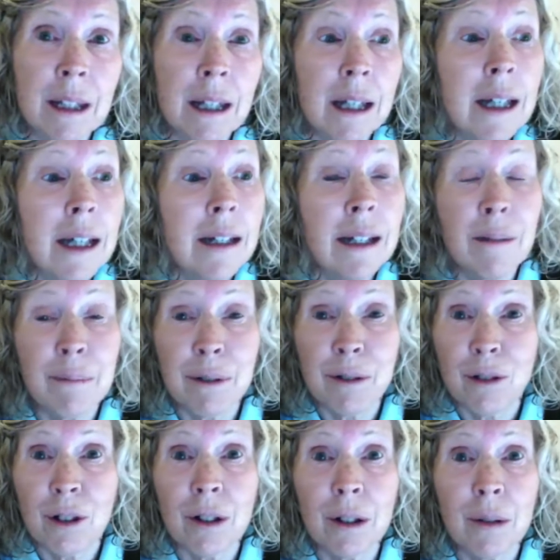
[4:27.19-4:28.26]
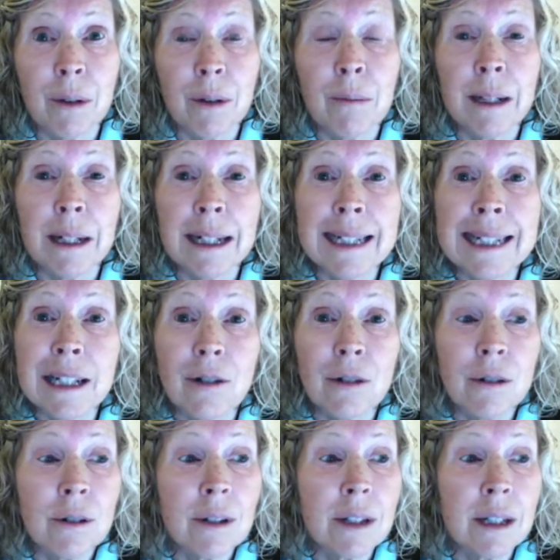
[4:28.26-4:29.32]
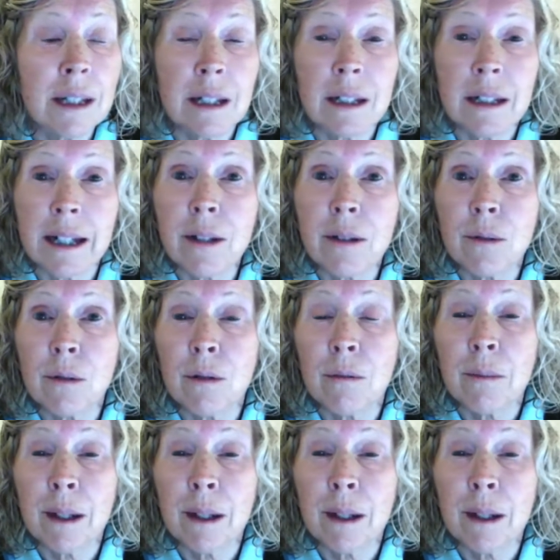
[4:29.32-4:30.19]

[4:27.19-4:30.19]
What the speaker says: and I've been sharing with many teachers in the classroom